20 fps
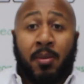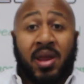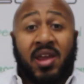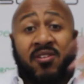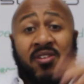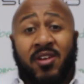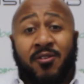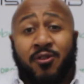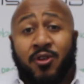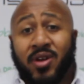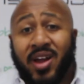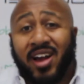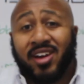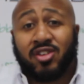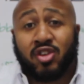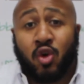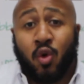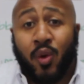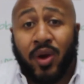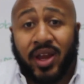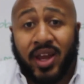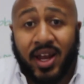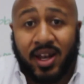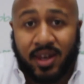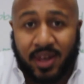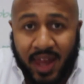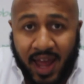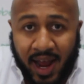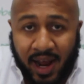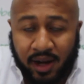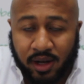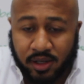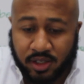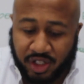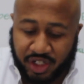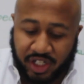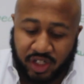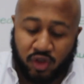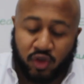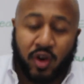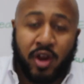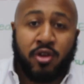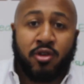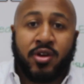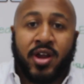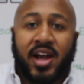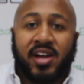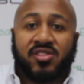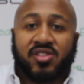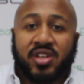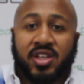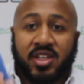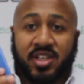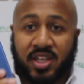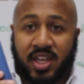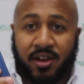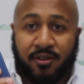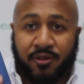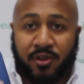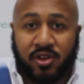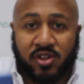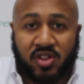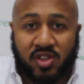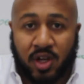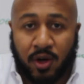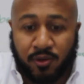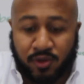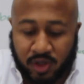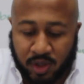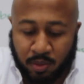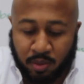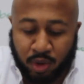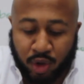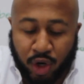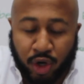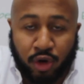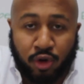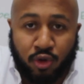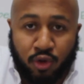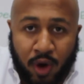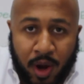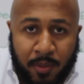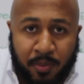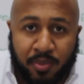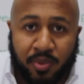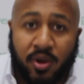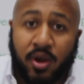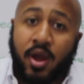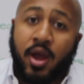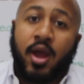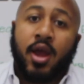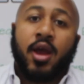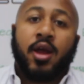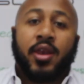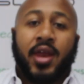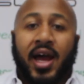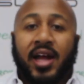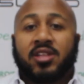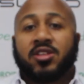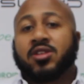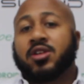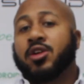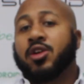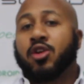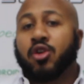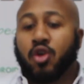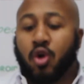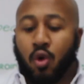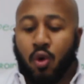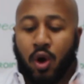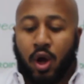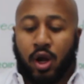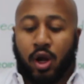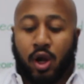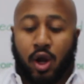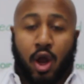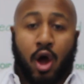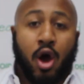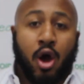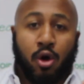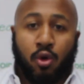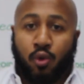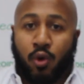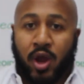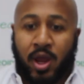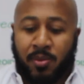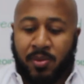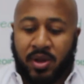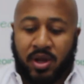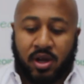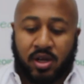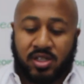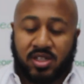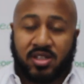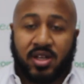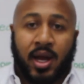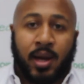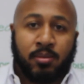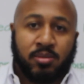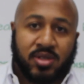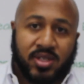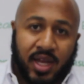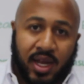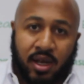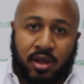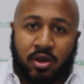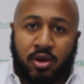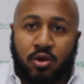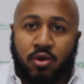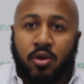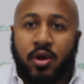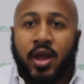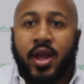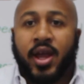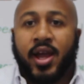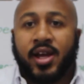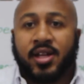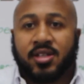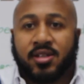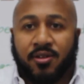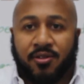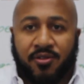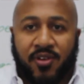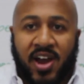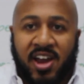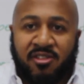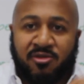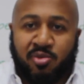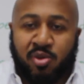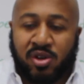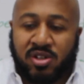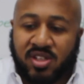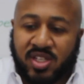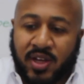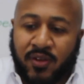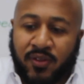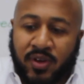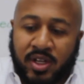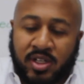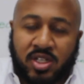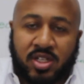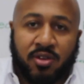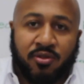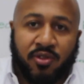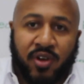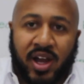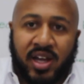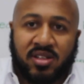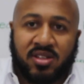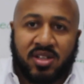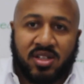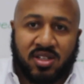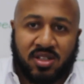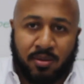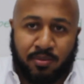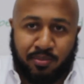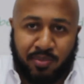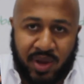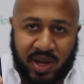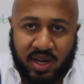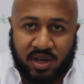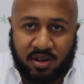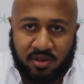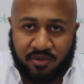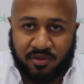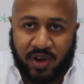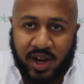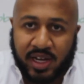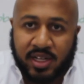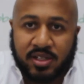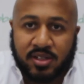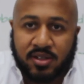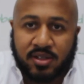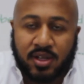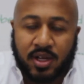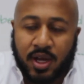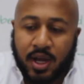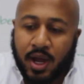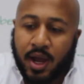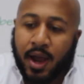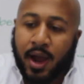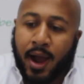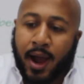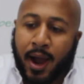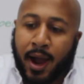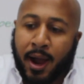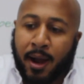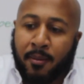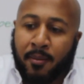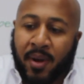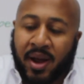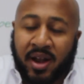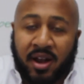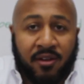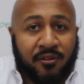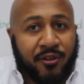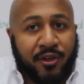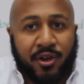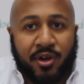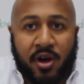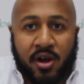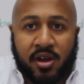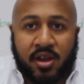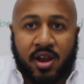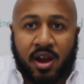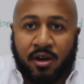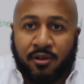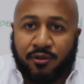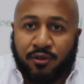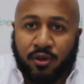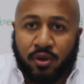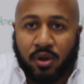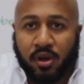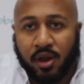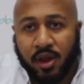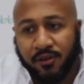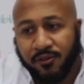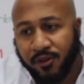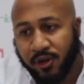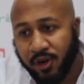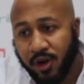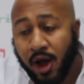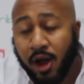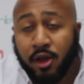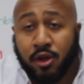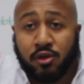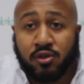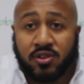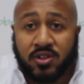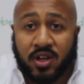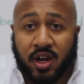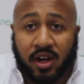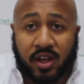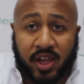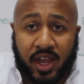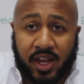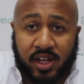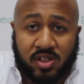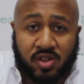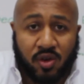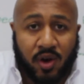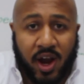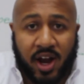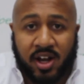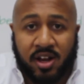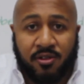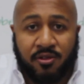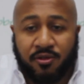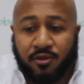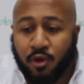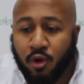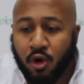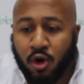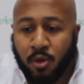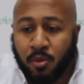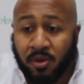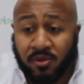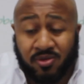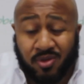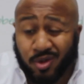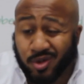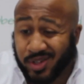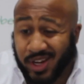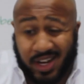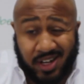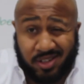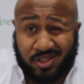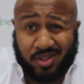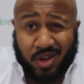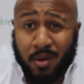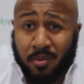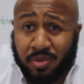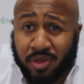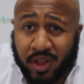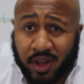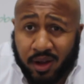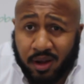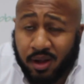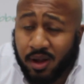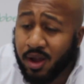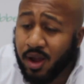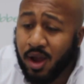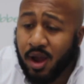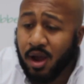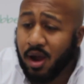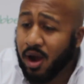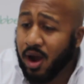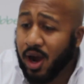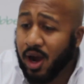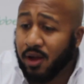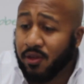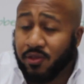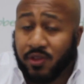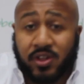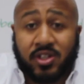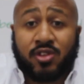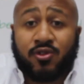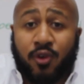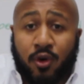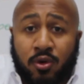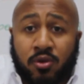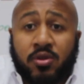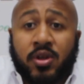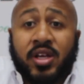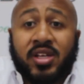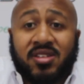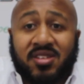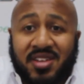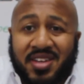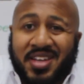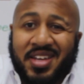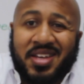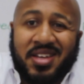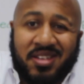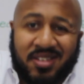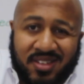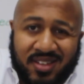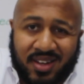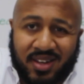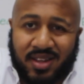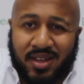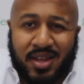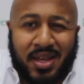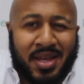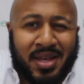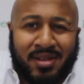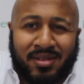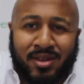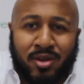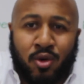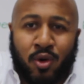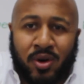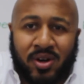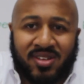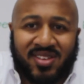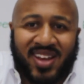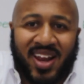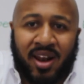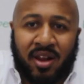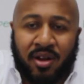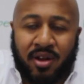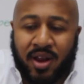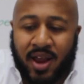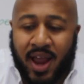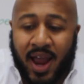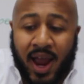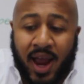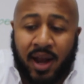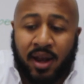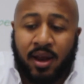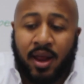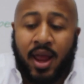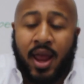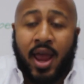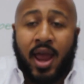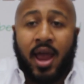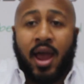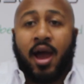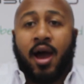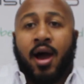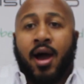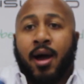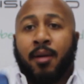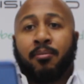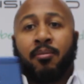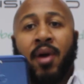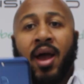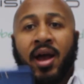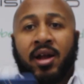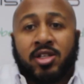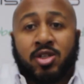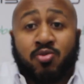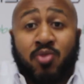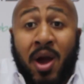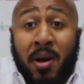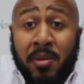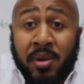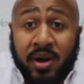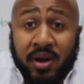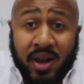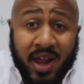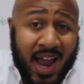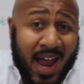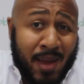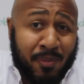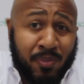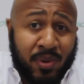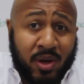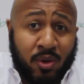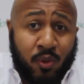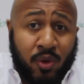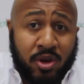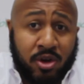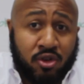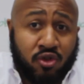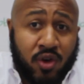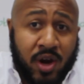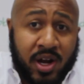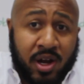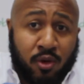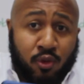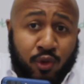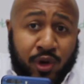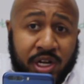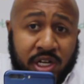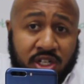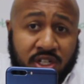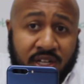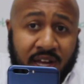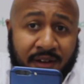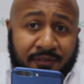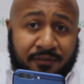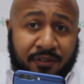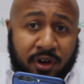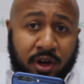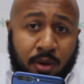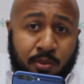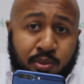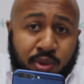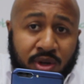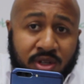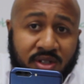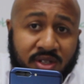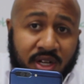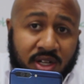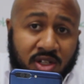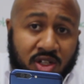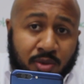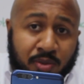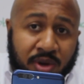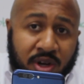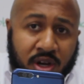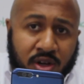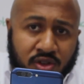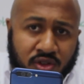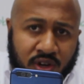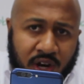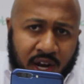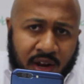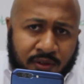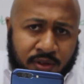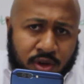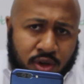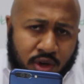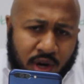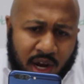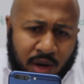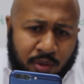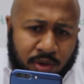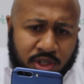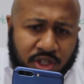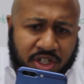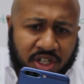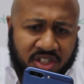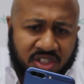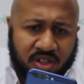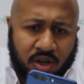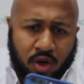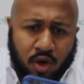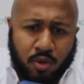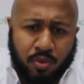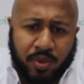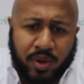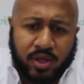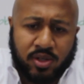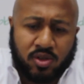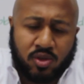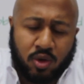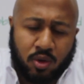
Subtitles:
Even if you guys go and get that, just so that you guys can give yourself some good grip, that's gonna go a long way, because I'm telling you, it's a 5.7-inch device. It's a big device. And if you're not careful, if you're not using a case or any form of something, this phone is easily going to slide out of your hand. And it's probably going to happen when you're trying to reach that fingerprint sensor, because you gotta adjust a little bit.